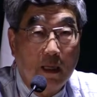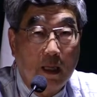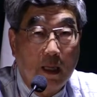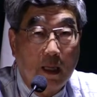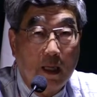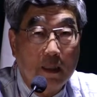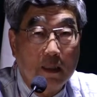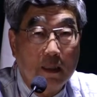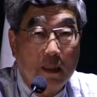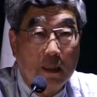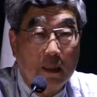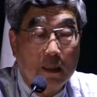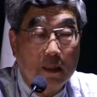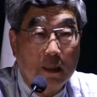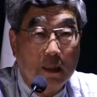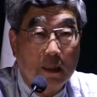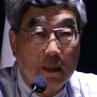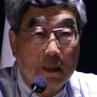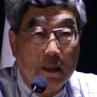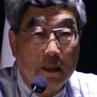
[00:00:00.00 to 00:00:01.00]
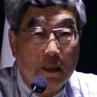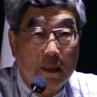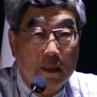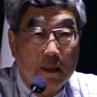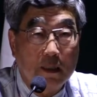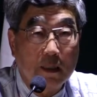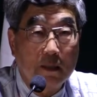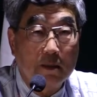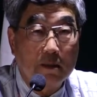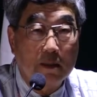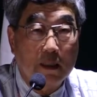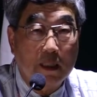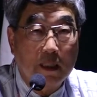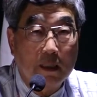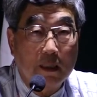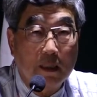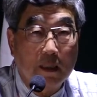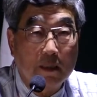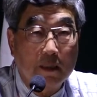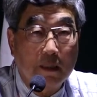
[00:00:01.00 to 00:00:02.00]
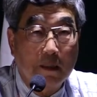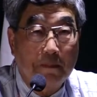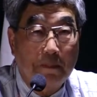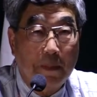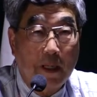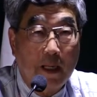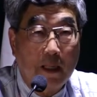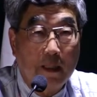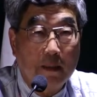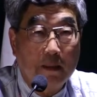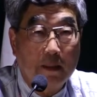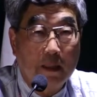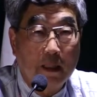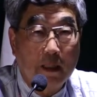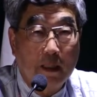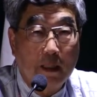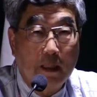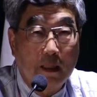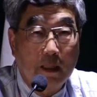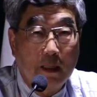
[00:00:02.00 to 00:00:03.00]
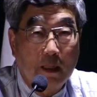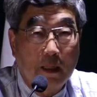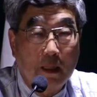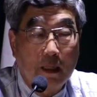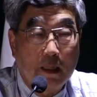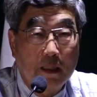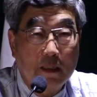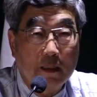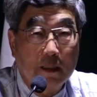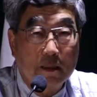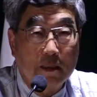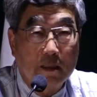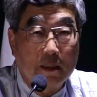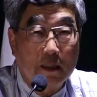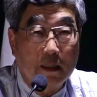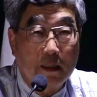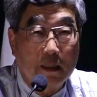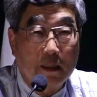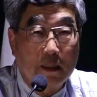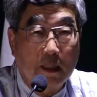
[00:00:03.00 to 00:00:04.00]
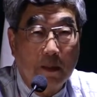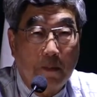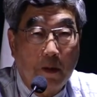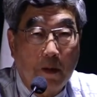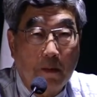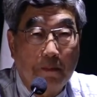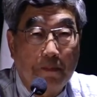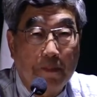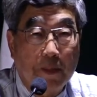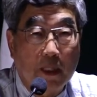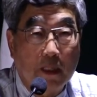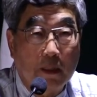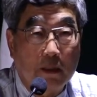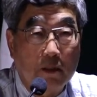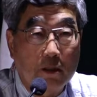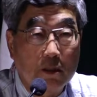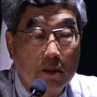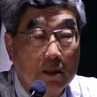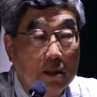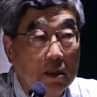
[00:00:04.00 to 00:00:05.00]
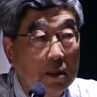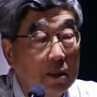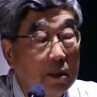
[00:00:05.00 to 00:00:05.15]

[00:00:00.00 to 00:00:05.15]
And recently, the Japan industry developed a good